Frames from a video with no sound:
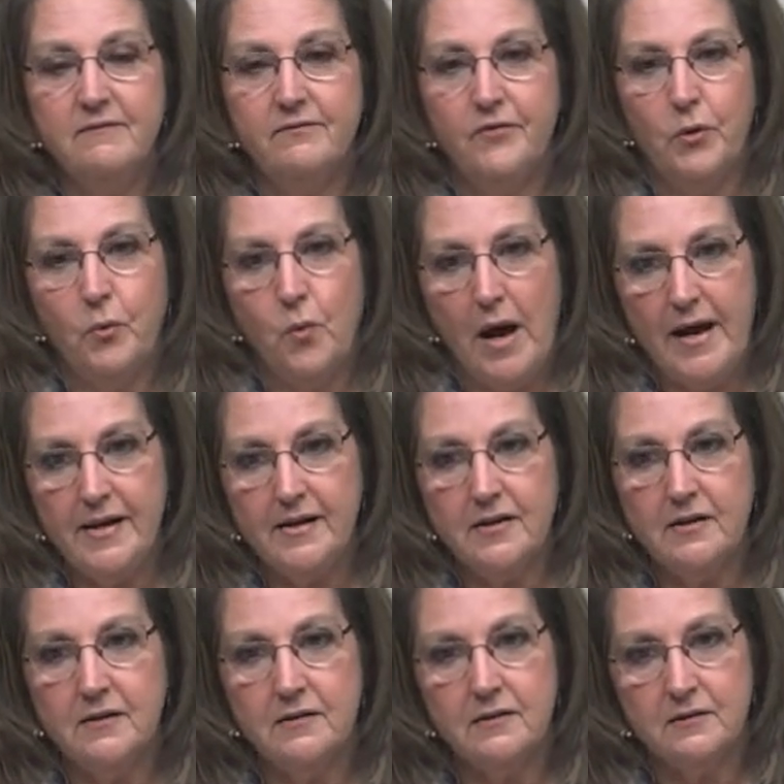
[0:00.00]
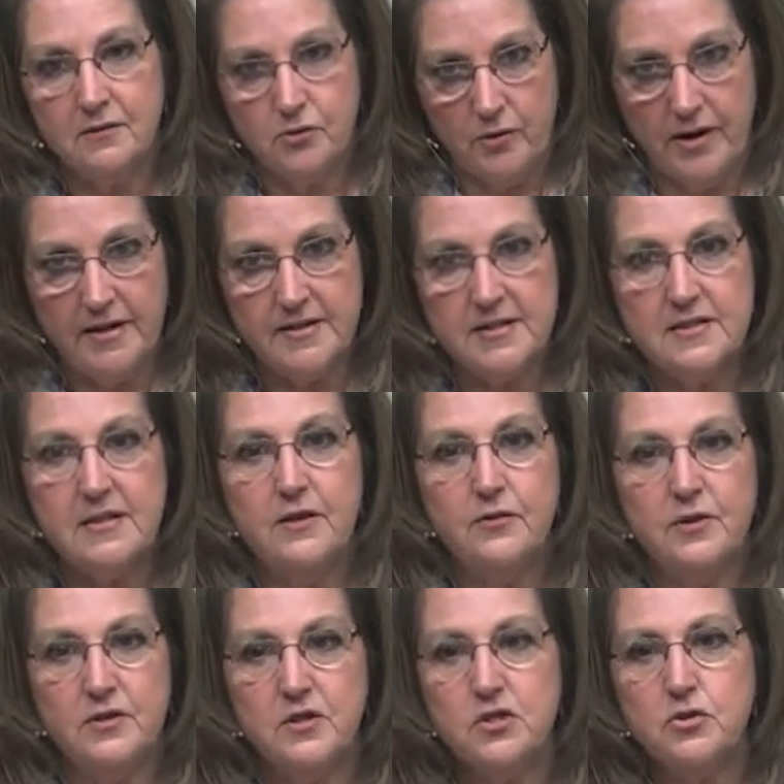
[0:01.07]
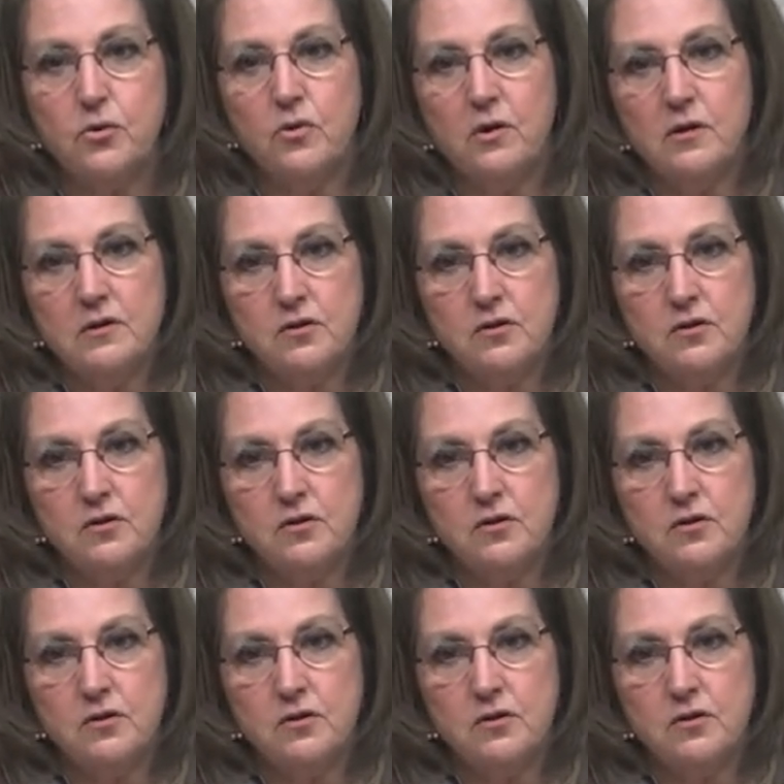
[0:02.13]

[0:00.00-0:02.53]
the white grits that are in the store,